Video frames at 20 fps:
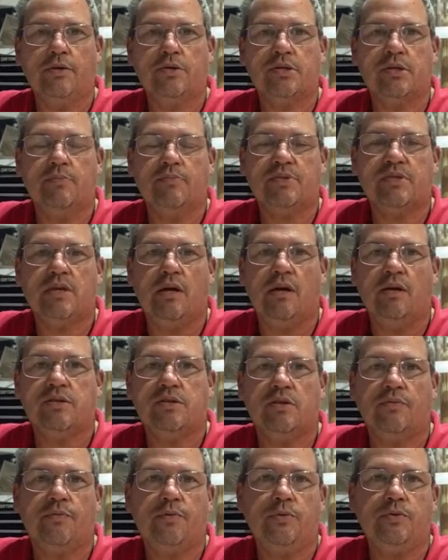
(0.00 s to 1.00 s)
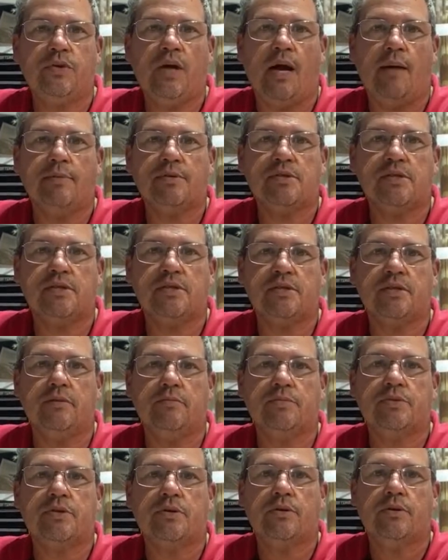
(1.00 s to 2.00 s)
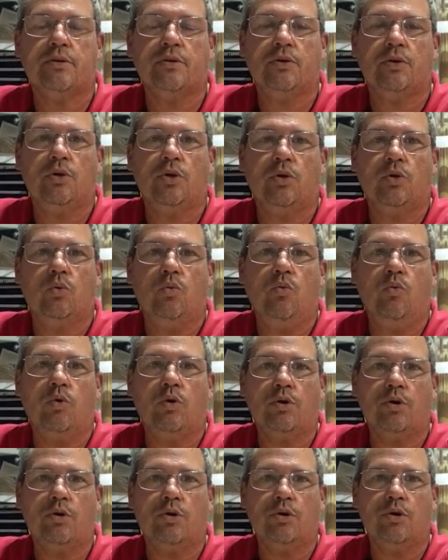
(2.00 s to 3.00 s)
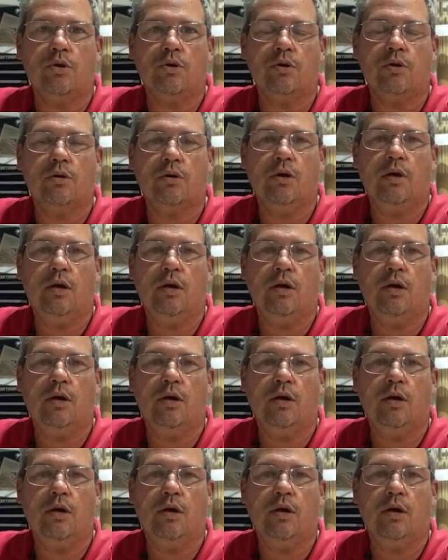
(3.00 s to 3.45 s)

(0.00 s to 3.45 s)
themselves, the Futaba systems, were